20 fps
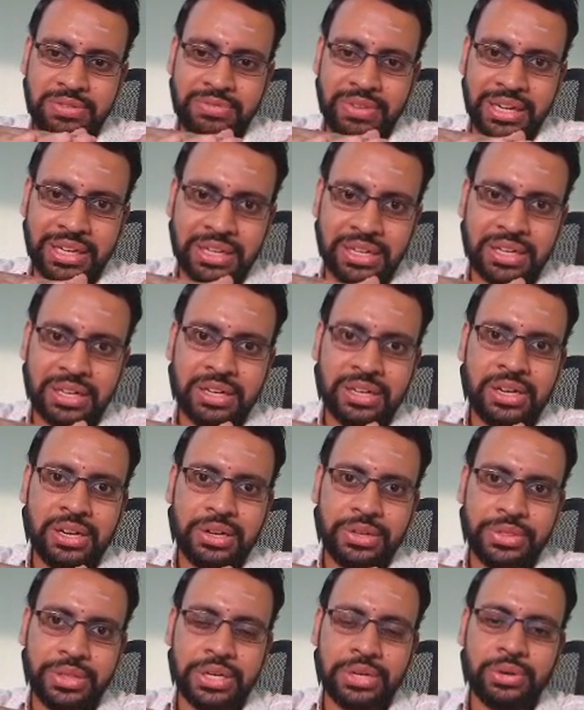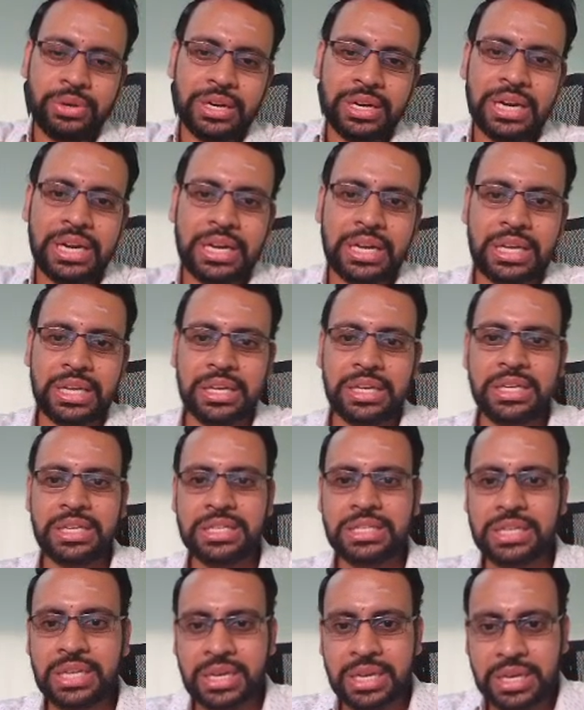vector that you are getting
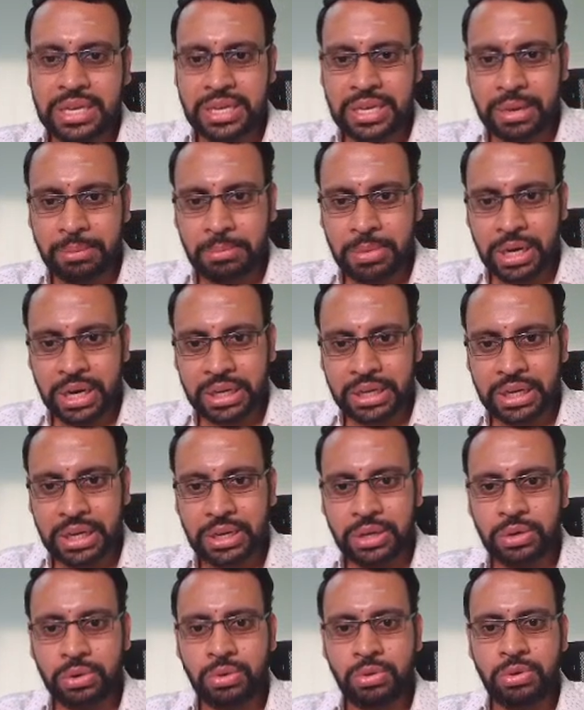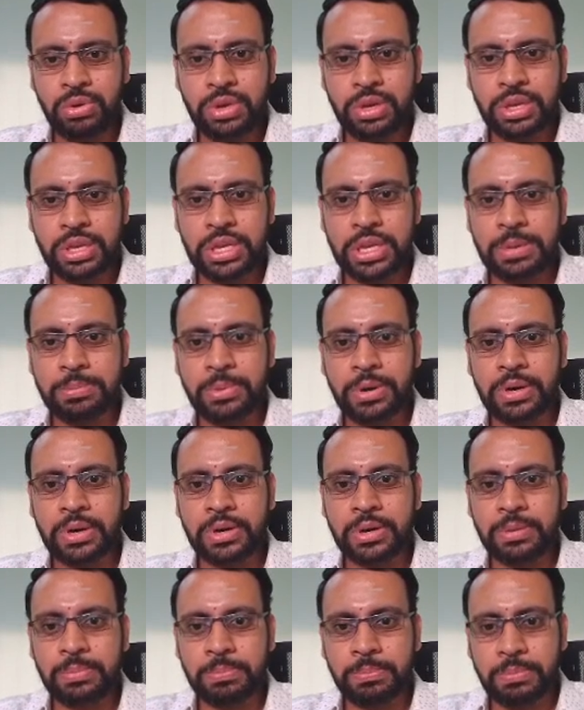is m naught into e
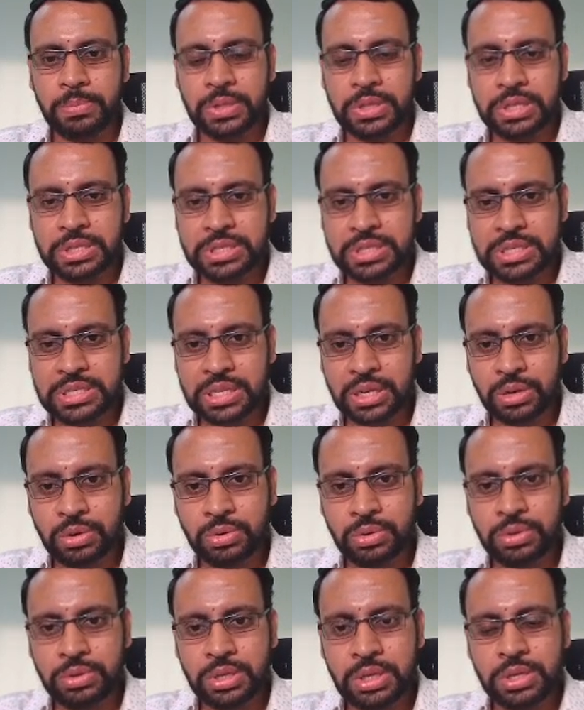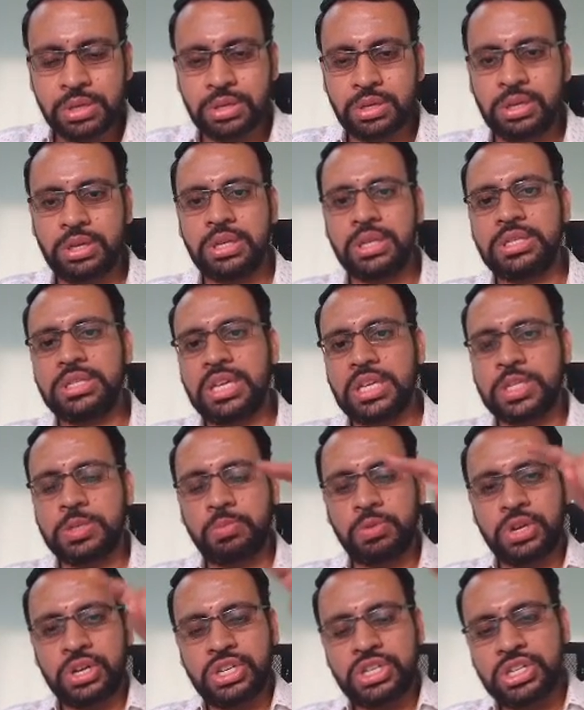power, this is how it is
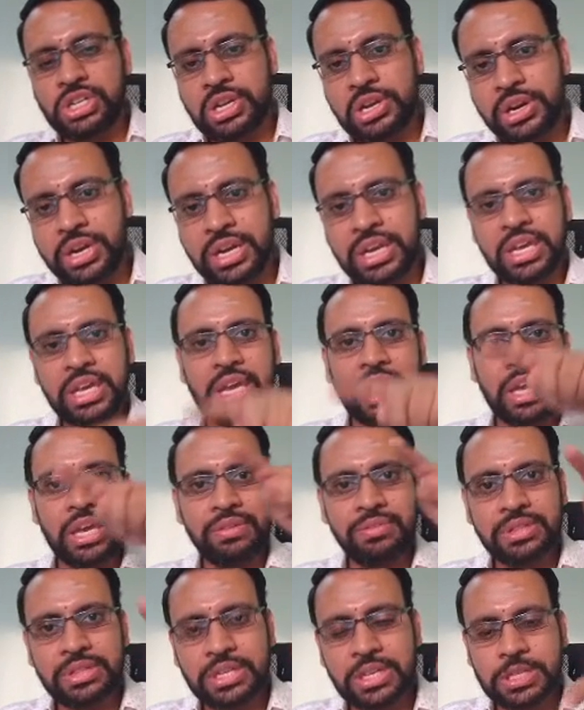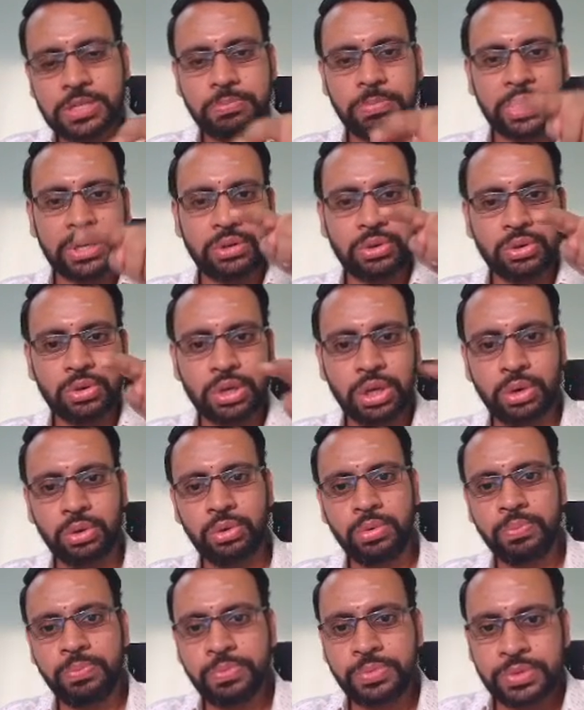exponentially decaying with respect to tau.